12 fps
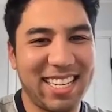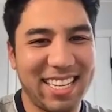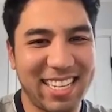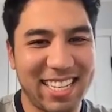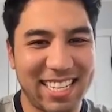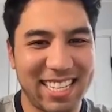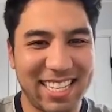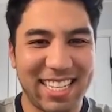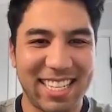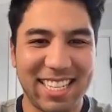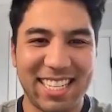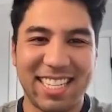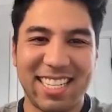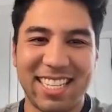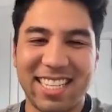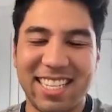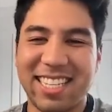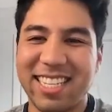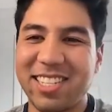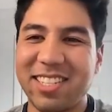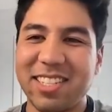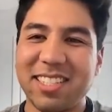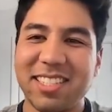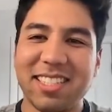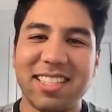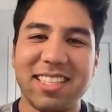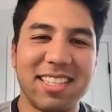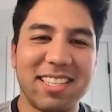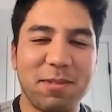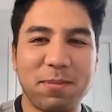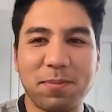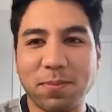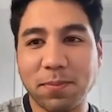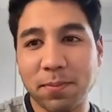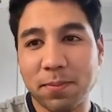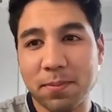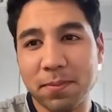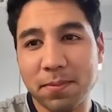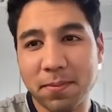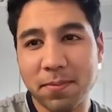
No words are spoken by the person on screen.